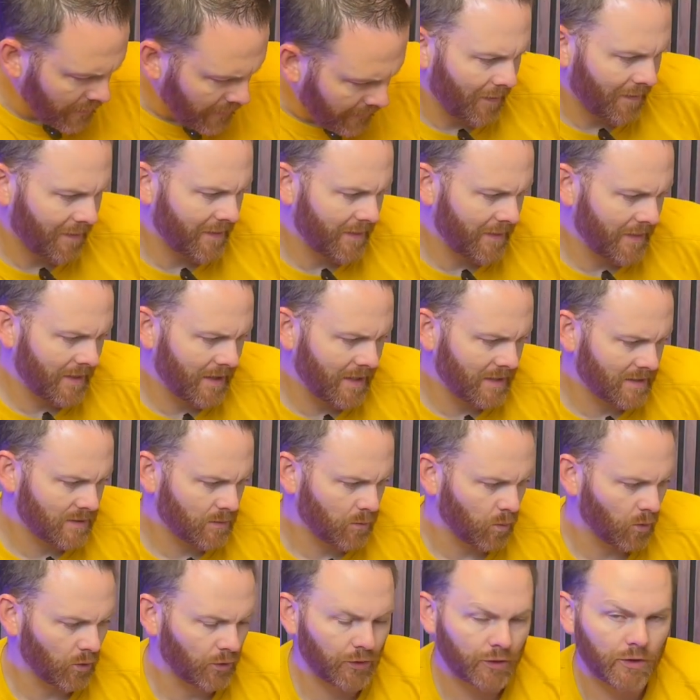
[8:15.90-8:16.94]
What this
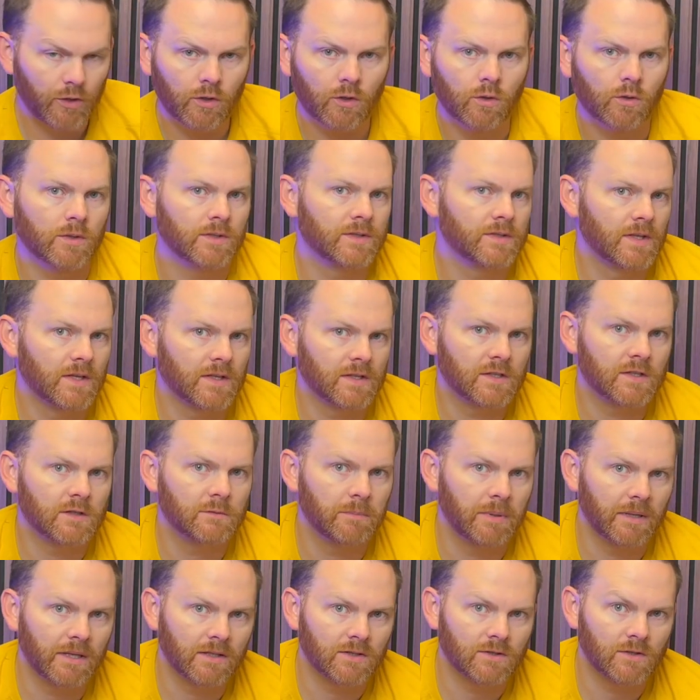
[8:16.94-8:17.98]
will do is this
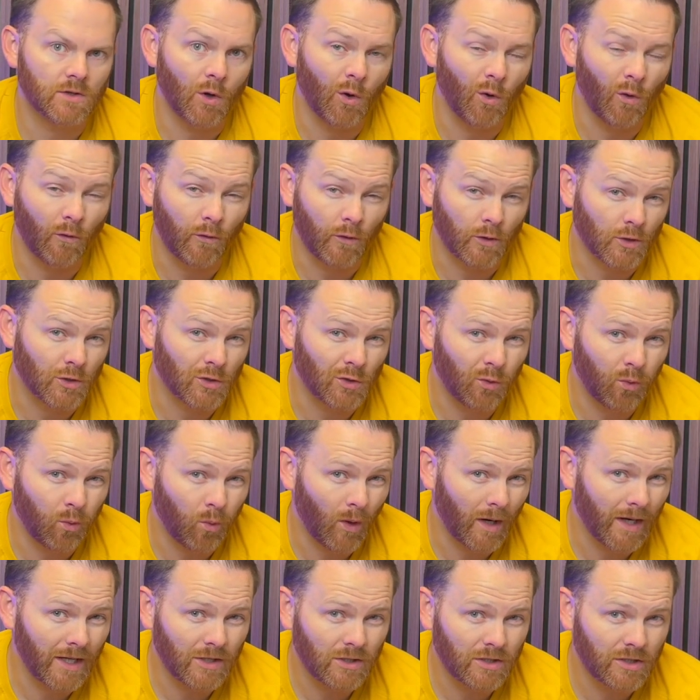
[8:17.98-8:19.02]
spins over
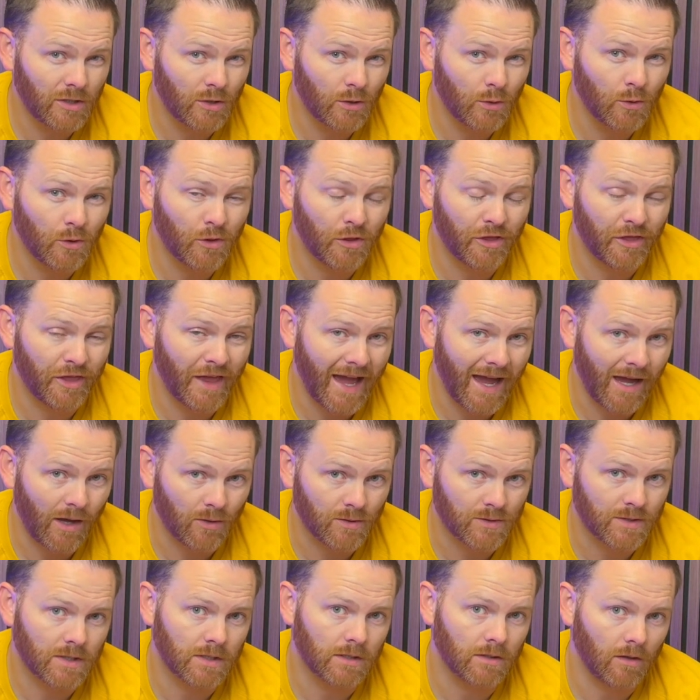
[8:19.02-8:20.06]

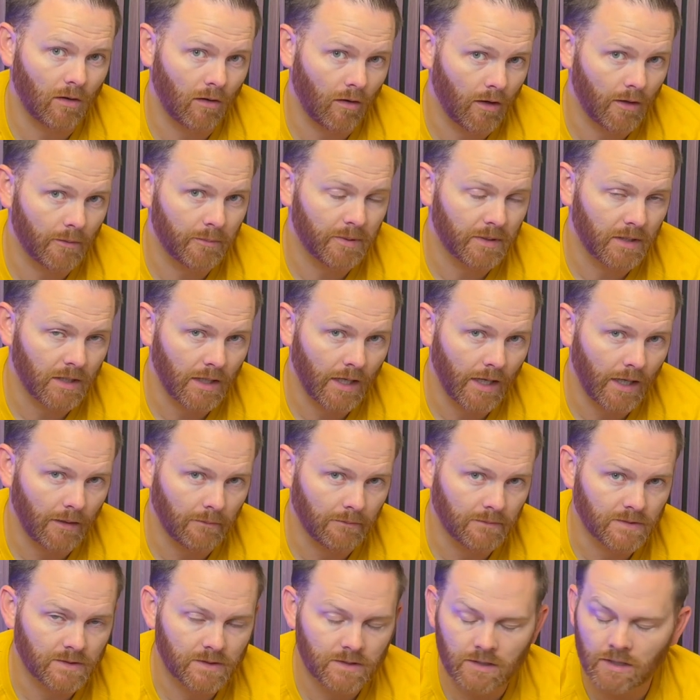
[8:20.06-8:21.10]
22,000
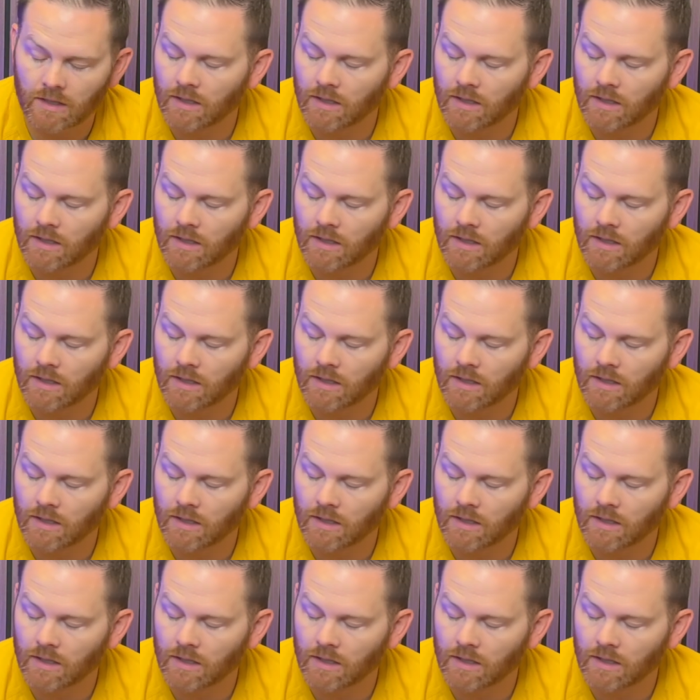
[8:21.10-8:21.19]
RPMs.